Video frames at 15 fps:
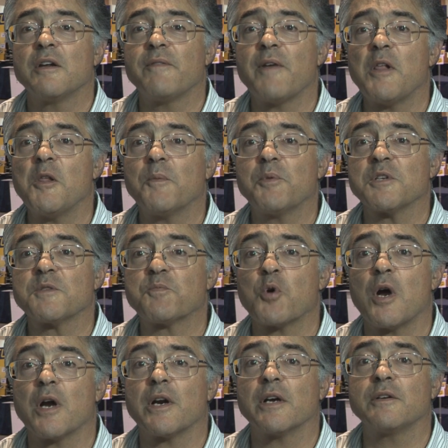developed his
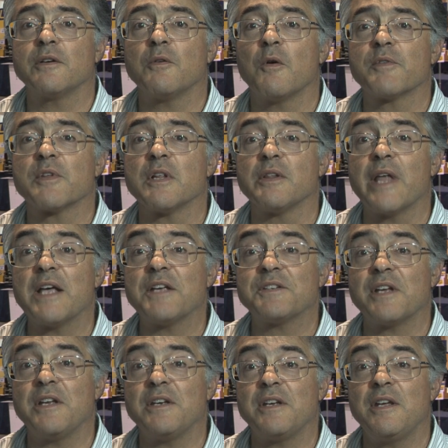product over the
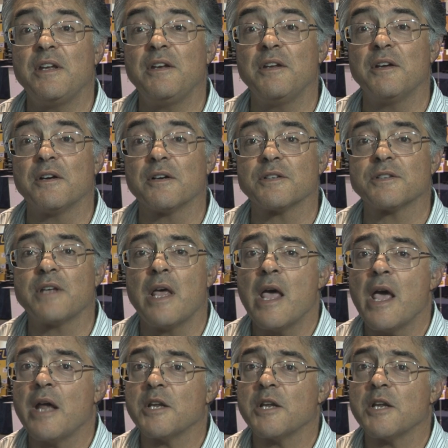last 18 years